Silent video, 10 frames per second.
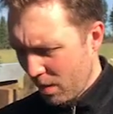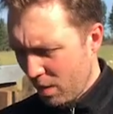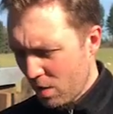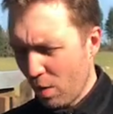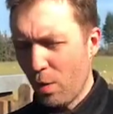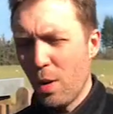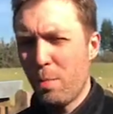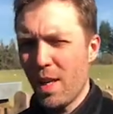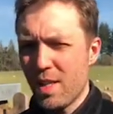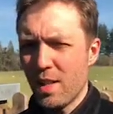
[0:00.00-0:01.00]
So a
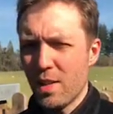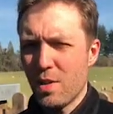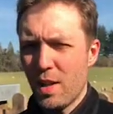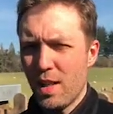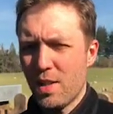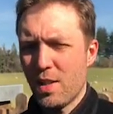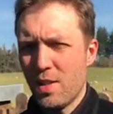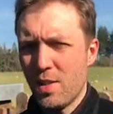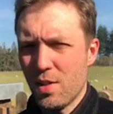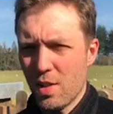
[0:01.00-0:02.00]
basic stretch
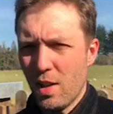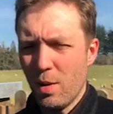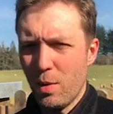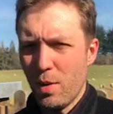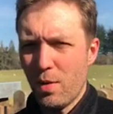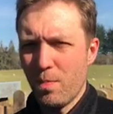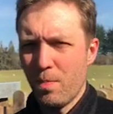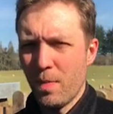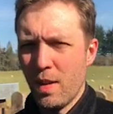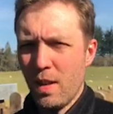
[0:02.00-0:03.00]
to start with.
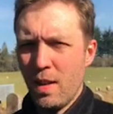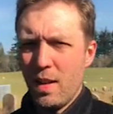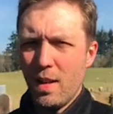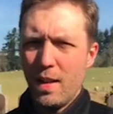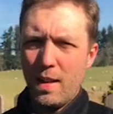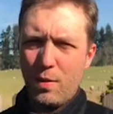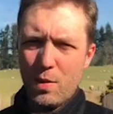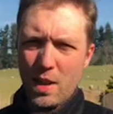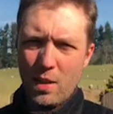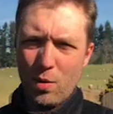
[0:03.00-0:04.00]
If you
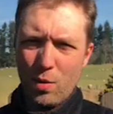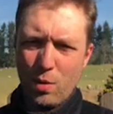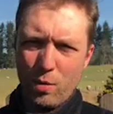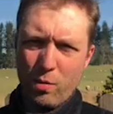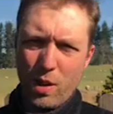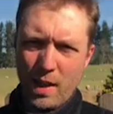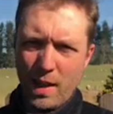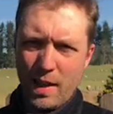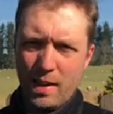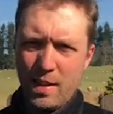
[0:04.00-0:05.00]
take your right
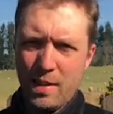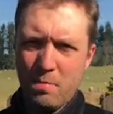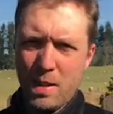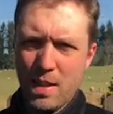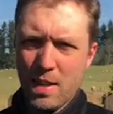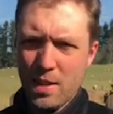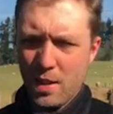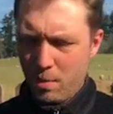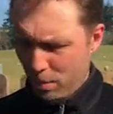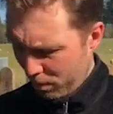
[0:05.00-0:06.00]
hand in this
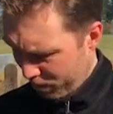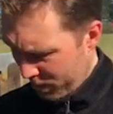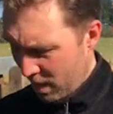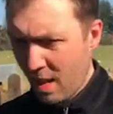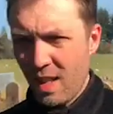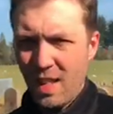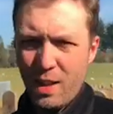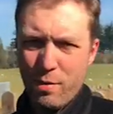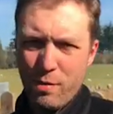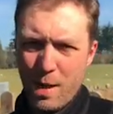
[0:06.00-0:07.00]
example
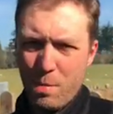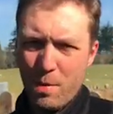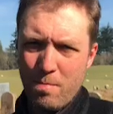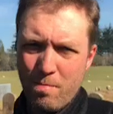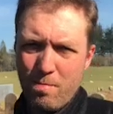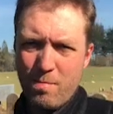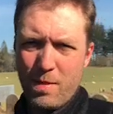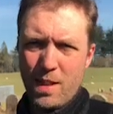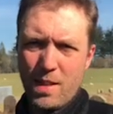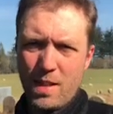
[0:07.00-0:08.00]
and grip
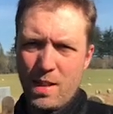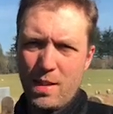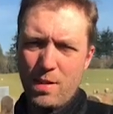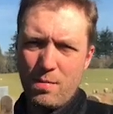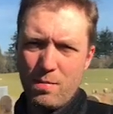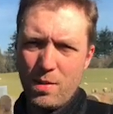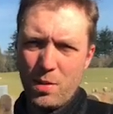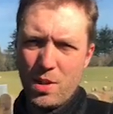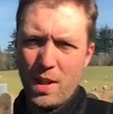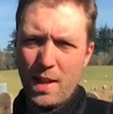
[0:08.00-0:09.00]
underneath your
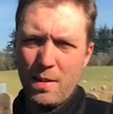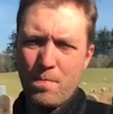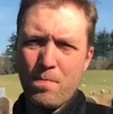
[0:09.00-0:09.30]
chair,